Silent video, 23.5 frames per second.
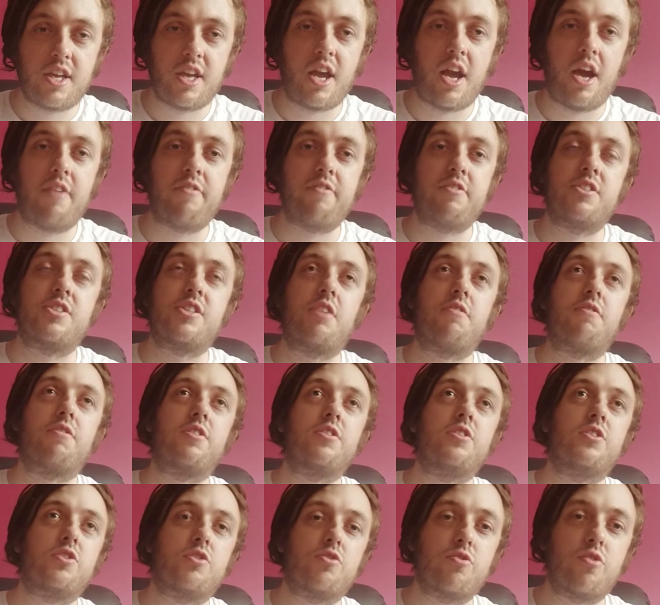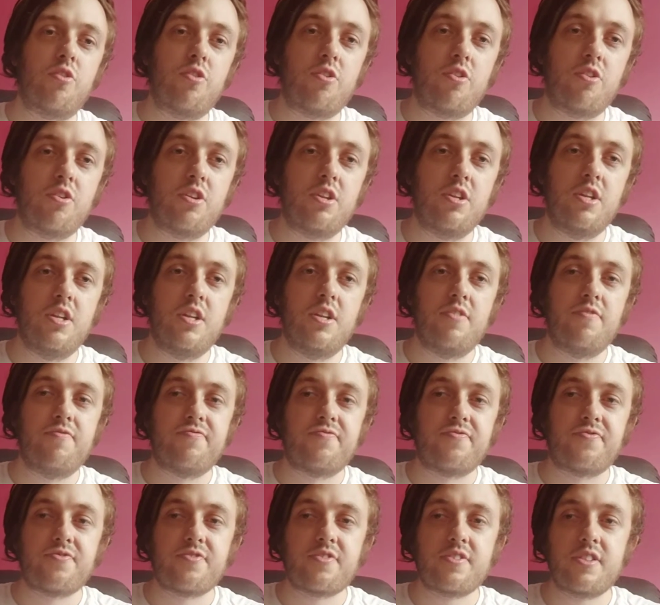having self-control.
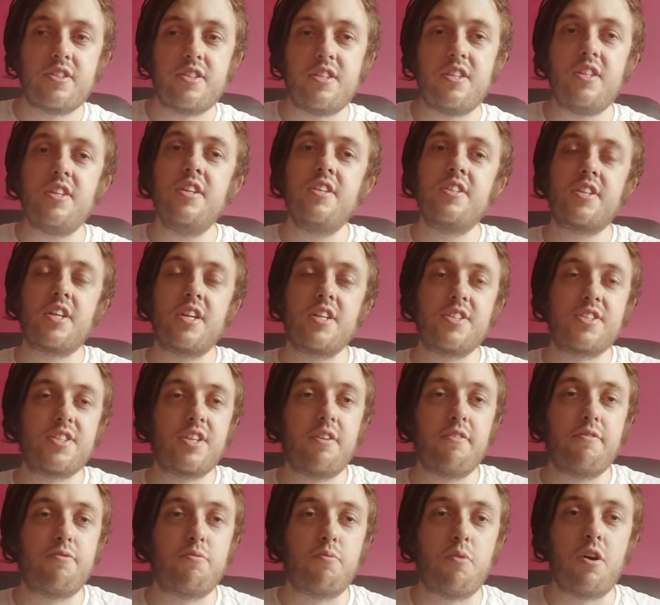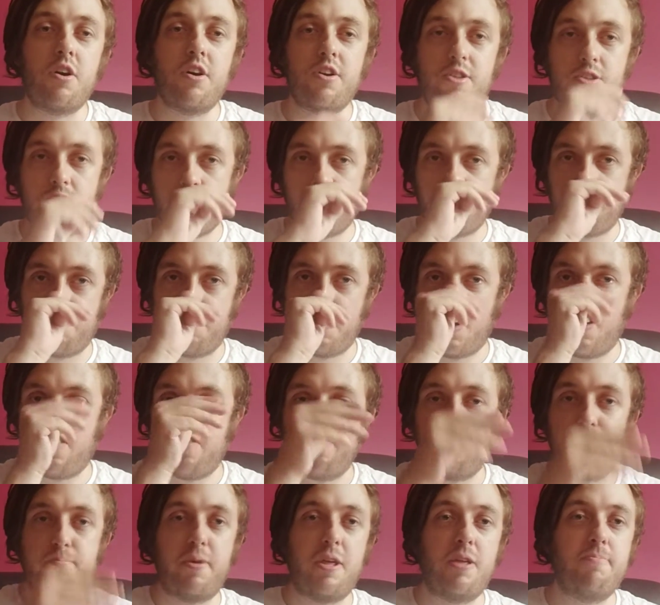It's like self-worship
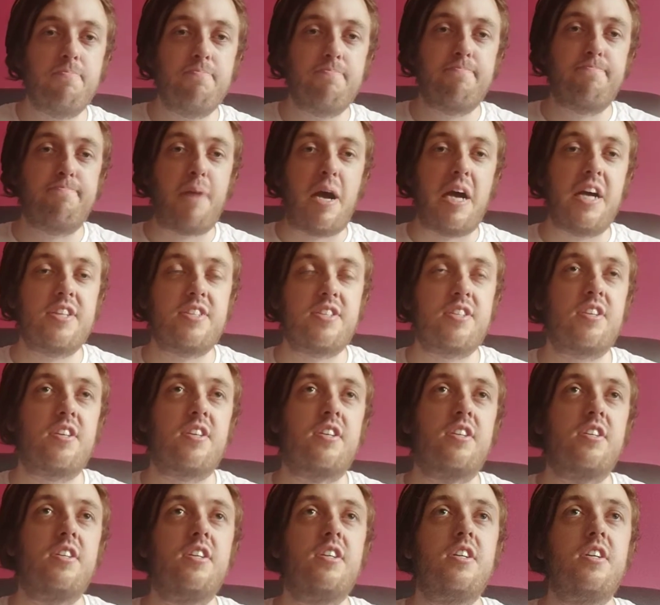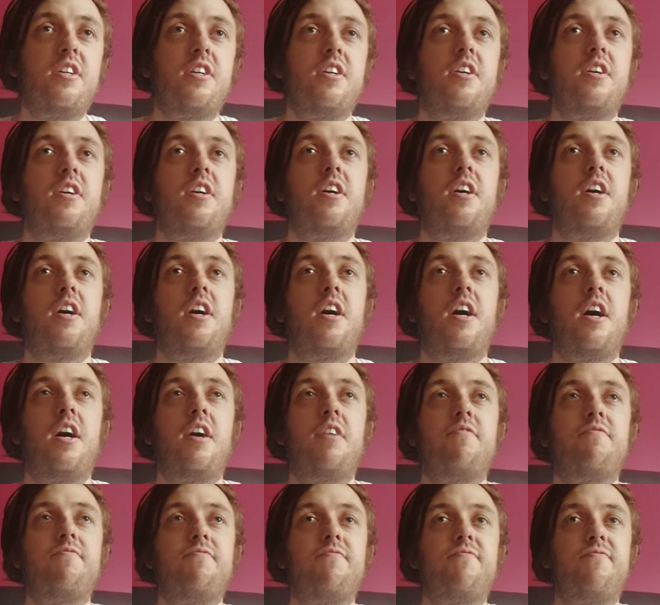and being better,
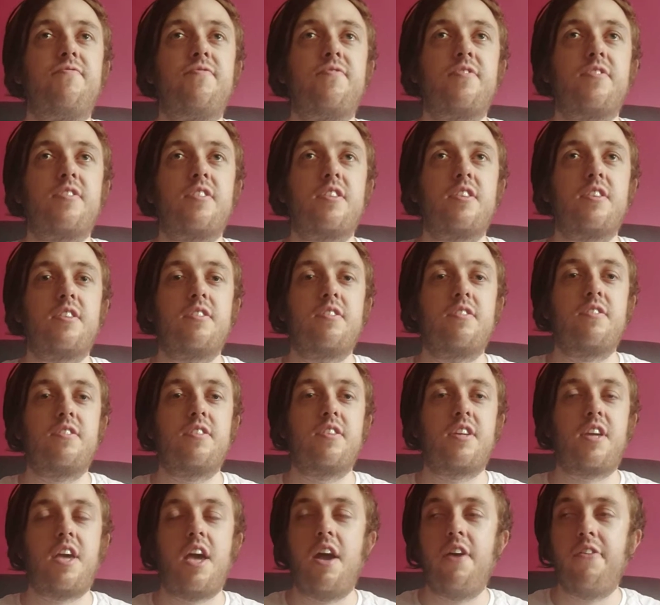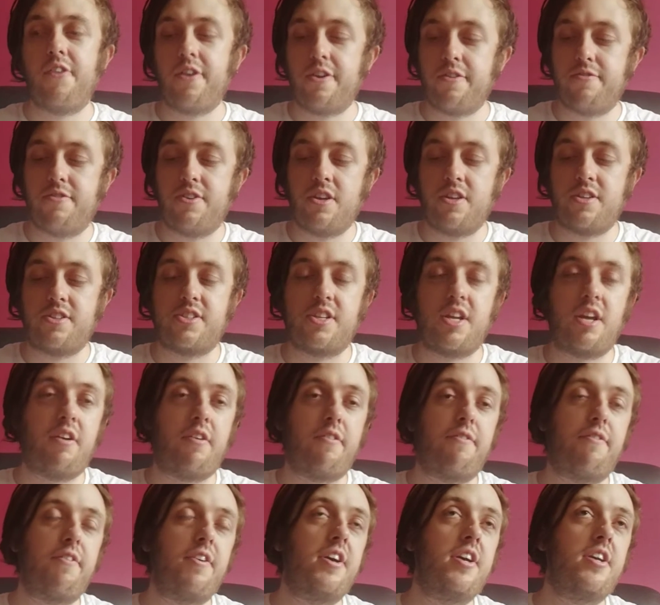caring for yourself.
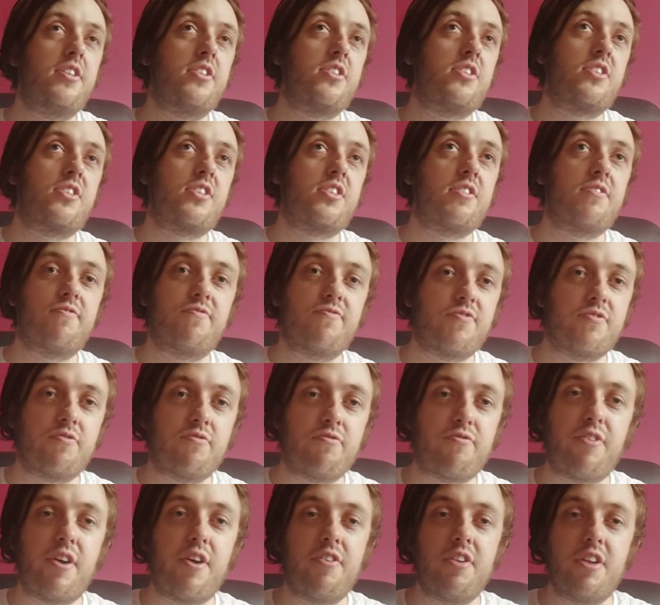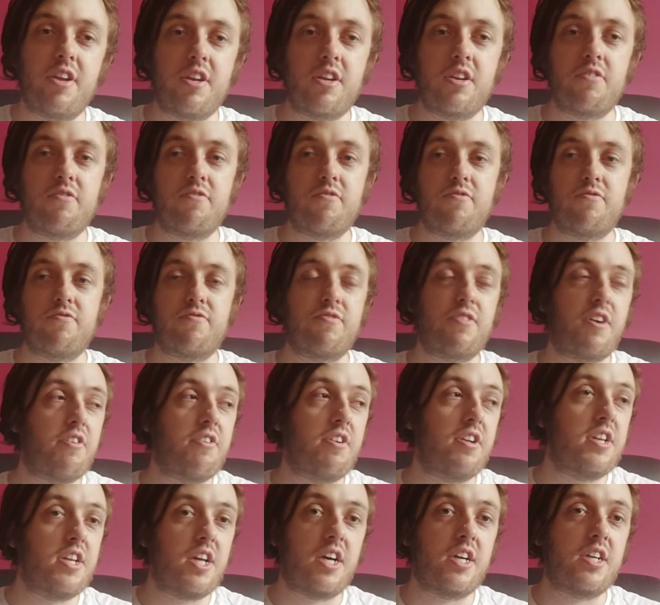It's very,
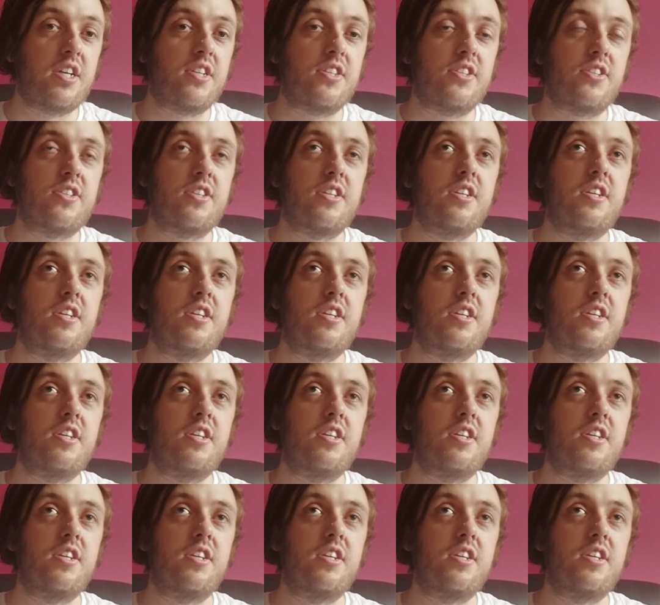very nice